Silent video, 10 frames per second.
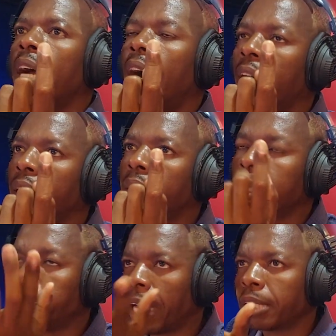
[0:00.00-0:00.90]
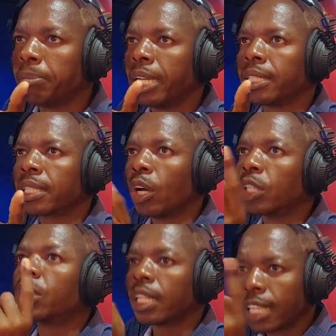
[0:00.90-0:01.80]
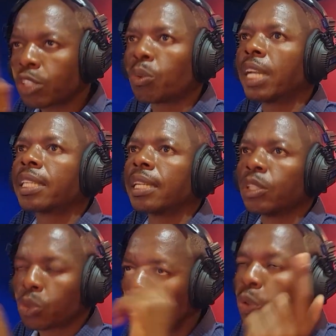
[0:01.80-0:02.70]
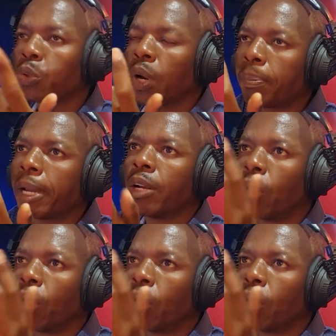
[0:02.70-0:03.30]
Department. That's what is going to happen